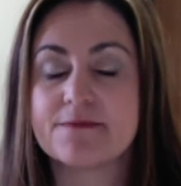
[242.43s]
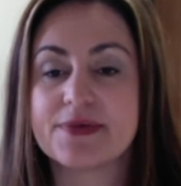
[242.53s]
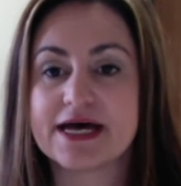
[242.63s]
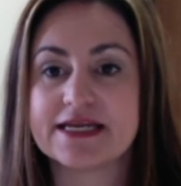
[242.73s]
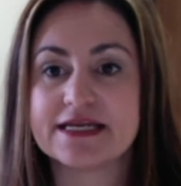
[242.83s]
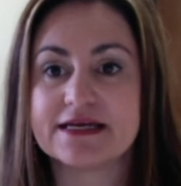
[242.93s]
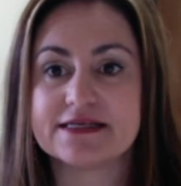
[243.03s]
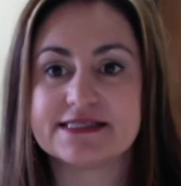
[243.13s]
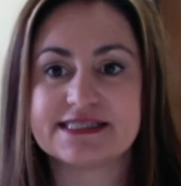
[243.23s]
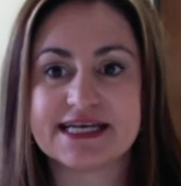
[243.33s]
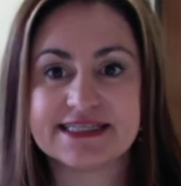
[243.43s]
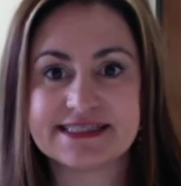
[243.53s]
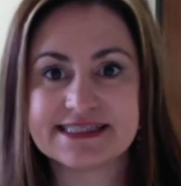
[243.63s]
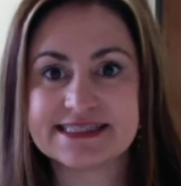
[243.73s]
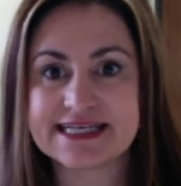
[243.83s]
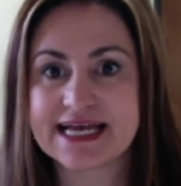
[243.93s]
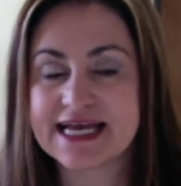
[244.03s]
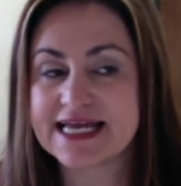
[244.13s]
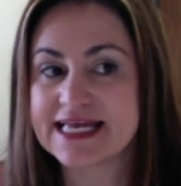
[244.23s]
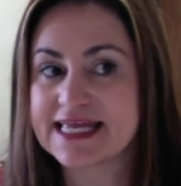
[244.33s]
But scents
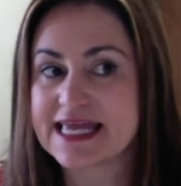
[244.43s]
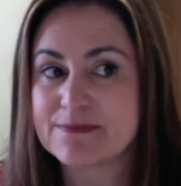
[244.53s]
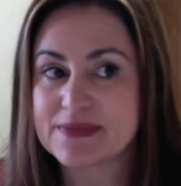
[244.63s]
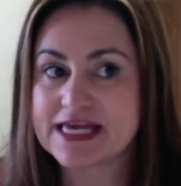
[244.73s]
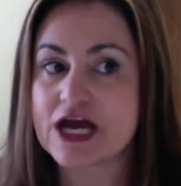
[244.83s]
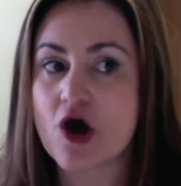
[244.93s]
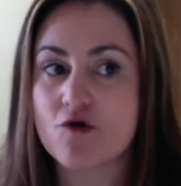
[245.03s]
can be